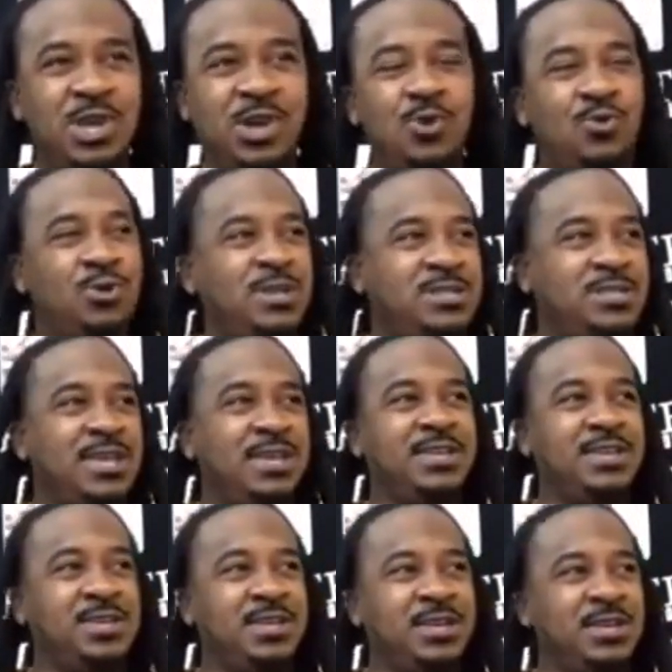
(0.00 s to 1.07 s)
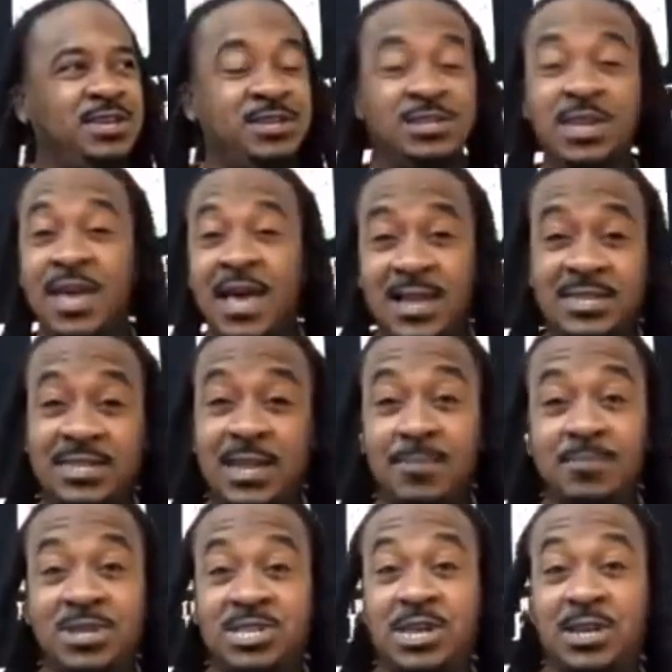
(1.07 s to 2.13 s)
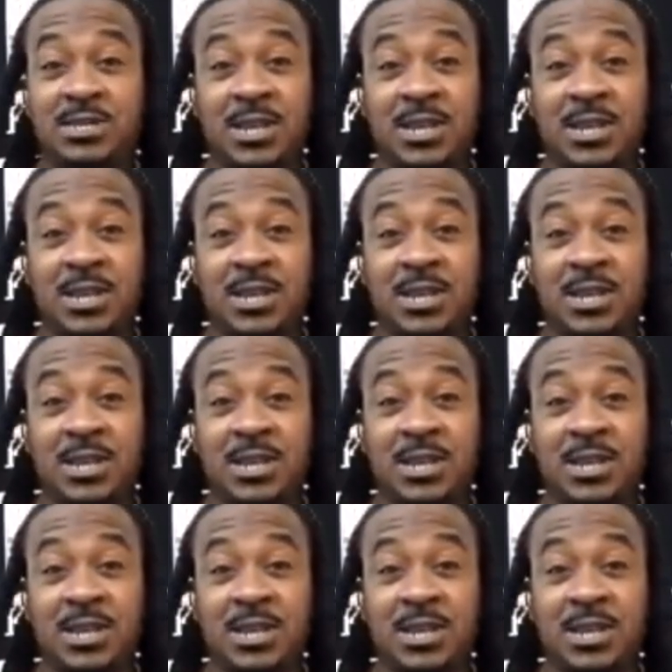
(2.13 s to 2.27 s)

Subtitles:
Who he think he is? I said, let me check